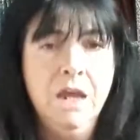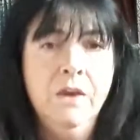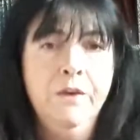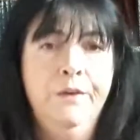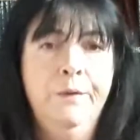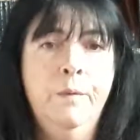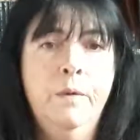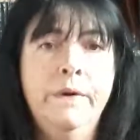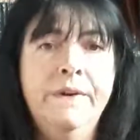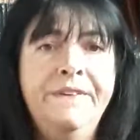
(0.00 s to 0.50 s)

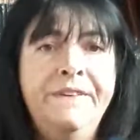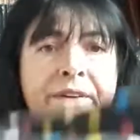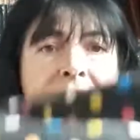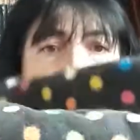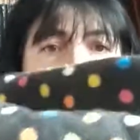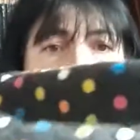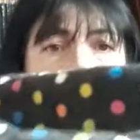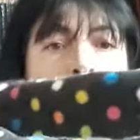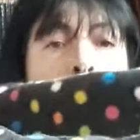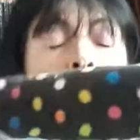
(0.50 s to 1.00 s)
So what I did
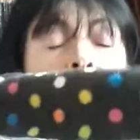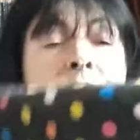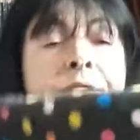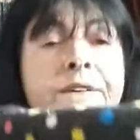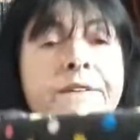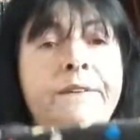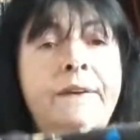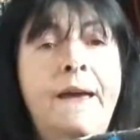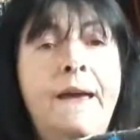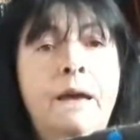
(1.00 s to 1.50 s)
is pulled
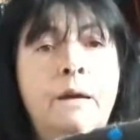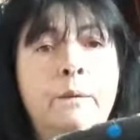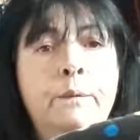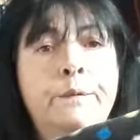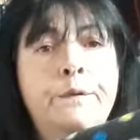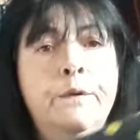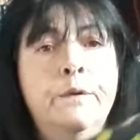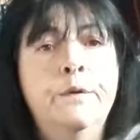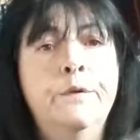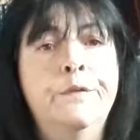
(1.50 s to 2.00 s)
it out
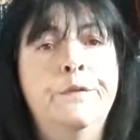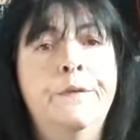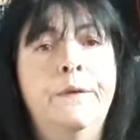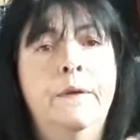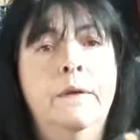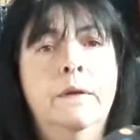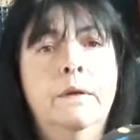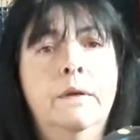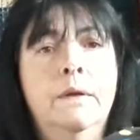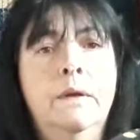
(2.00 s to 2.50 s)
because
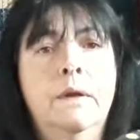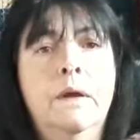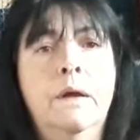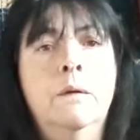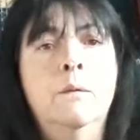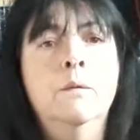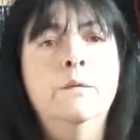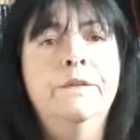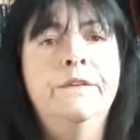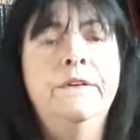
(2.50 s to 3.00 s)
I
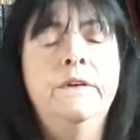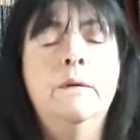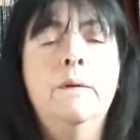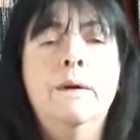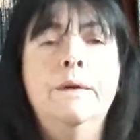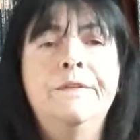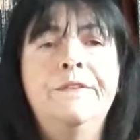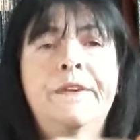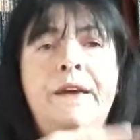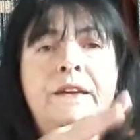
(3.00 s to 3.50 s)
wanted to go
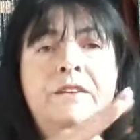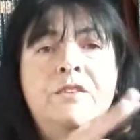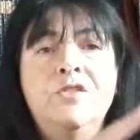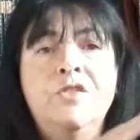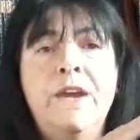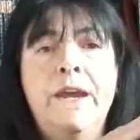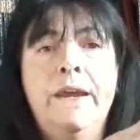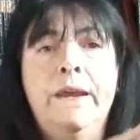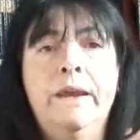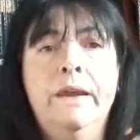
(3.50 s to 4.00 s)
outside
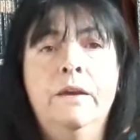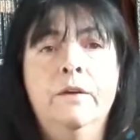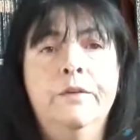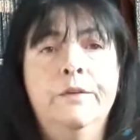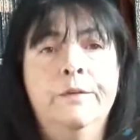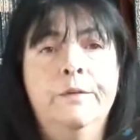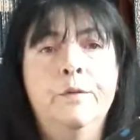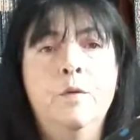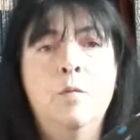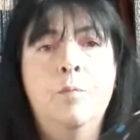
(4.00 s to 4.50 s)
shaky, because
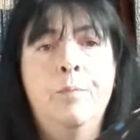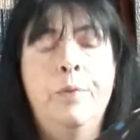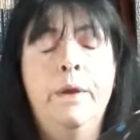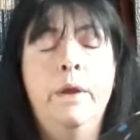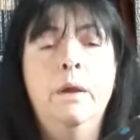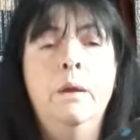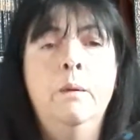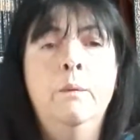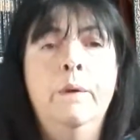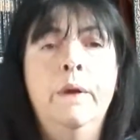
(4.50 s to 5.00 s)
there's all
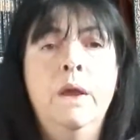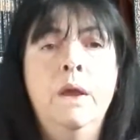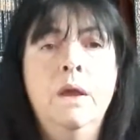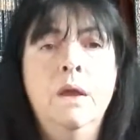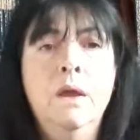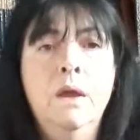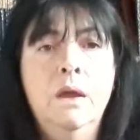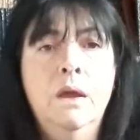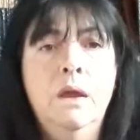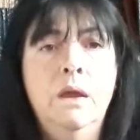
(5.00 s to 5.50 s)
poo
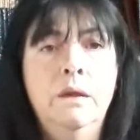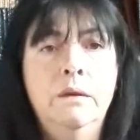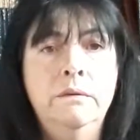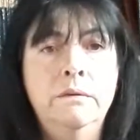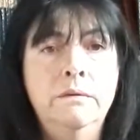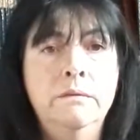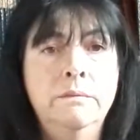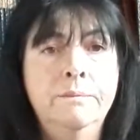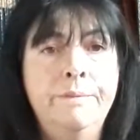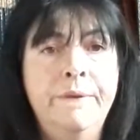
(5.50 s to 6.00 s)

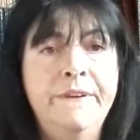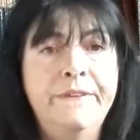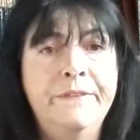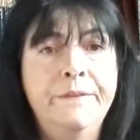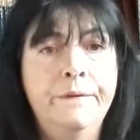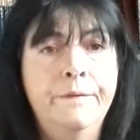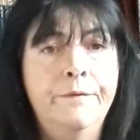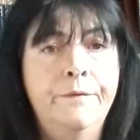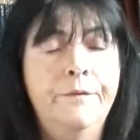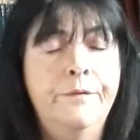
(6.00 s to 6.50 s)
and bits
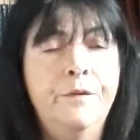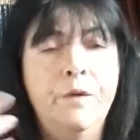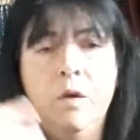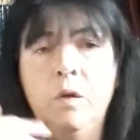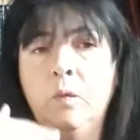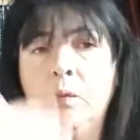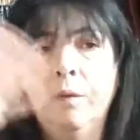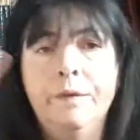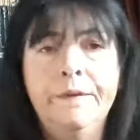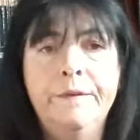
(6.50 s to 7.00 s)
of
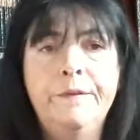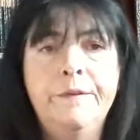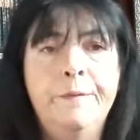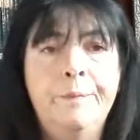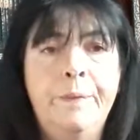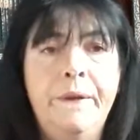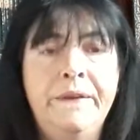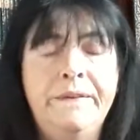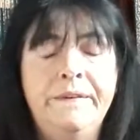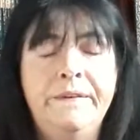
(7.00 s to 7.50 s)
food what they
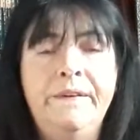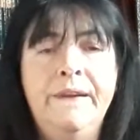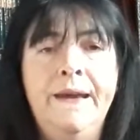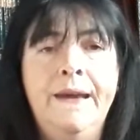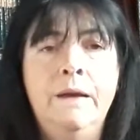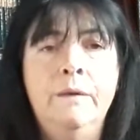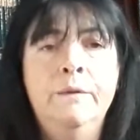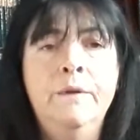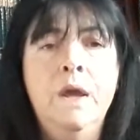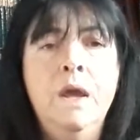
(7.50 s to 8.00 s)
spitted
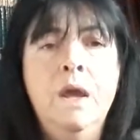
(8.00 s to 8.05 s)
out.